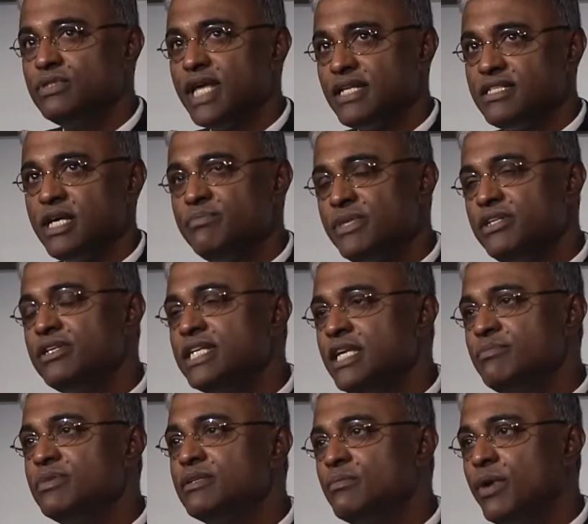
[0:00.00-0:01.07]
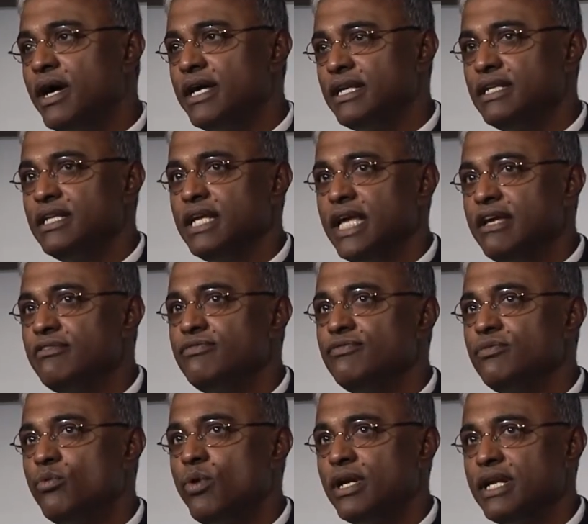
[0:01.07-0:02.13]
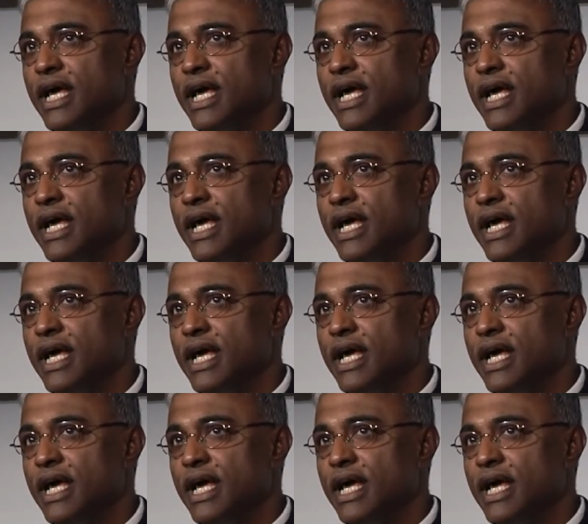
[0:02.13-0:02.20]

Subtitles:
that's something to keep in mind if one